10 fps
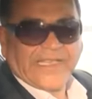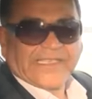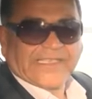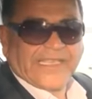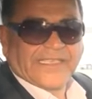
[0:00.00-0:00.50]

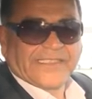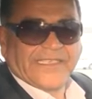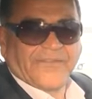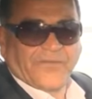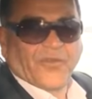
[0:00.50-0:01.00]

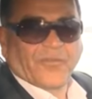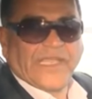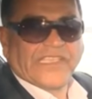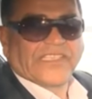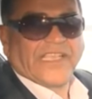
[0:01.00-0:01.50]
certain
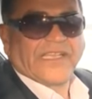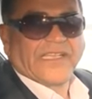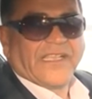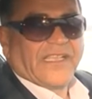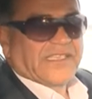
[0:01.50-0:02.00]
information
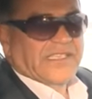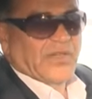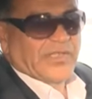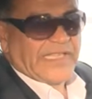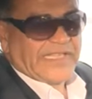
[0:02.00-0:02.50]

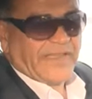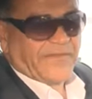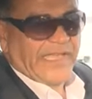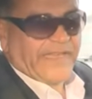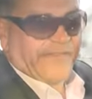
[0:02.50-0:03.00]
so that
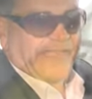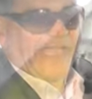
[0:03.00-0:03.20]
if anything